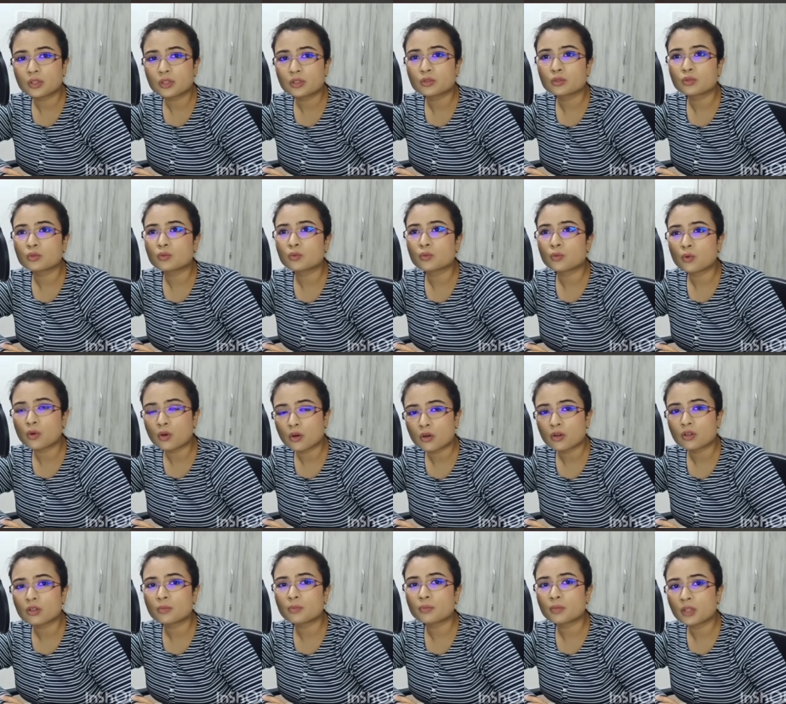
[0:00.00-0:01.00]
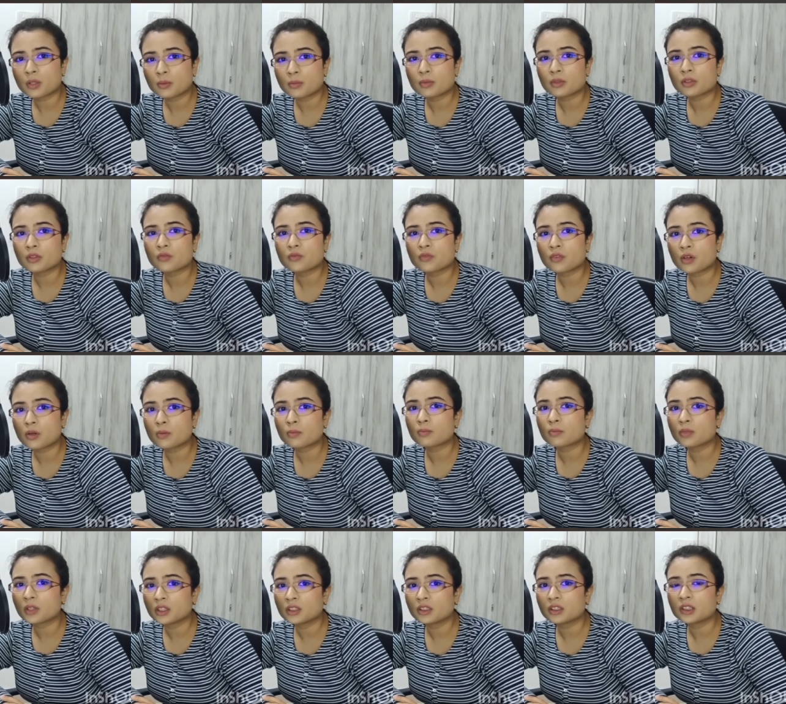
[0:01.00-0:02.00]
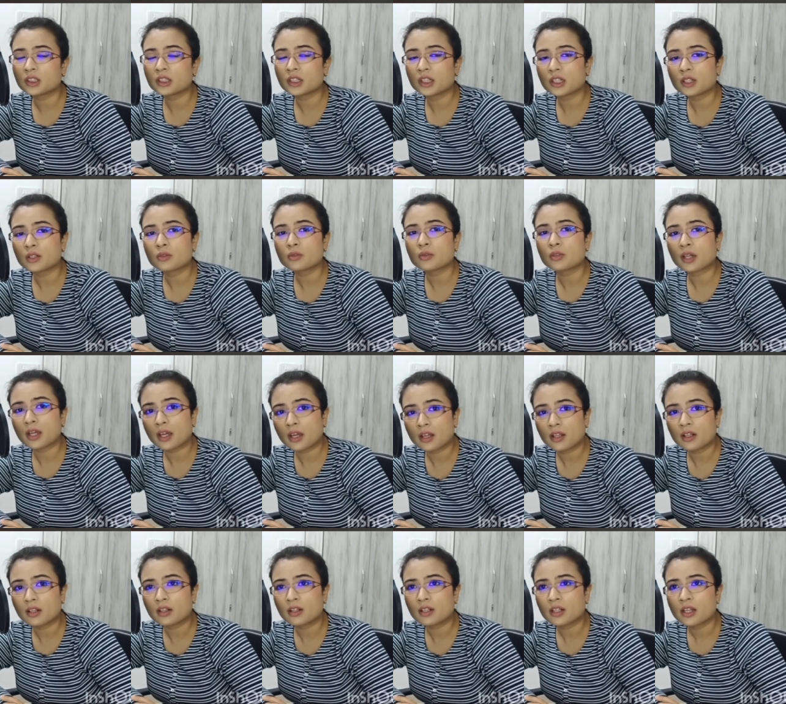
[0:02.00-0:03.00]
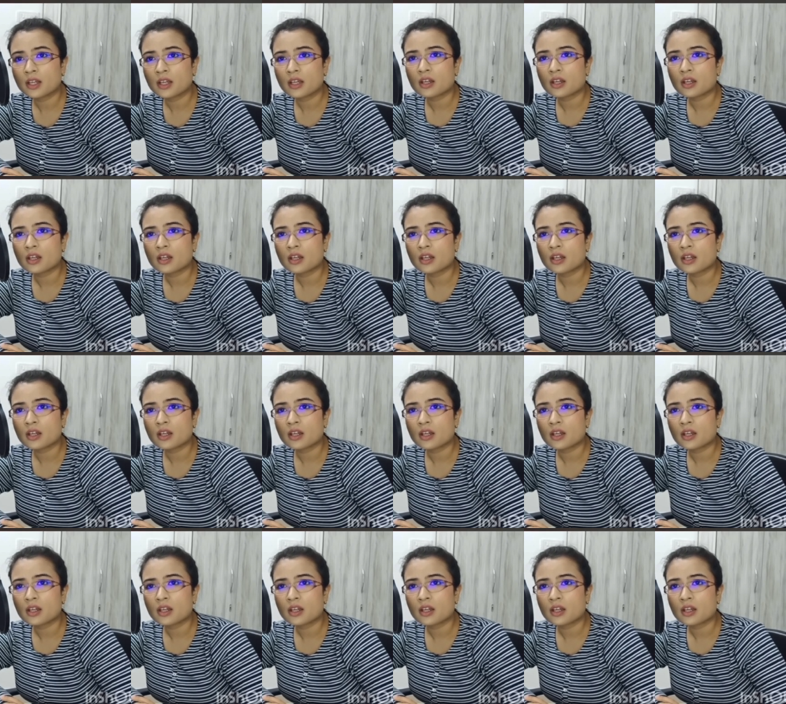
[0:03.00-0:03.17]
is to warn people from plunging into hell